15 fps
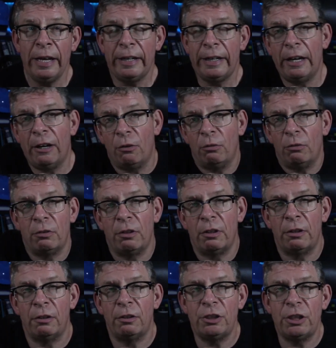Now,
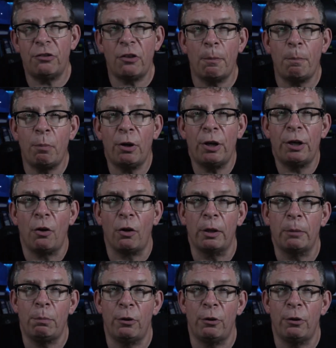just to put it all in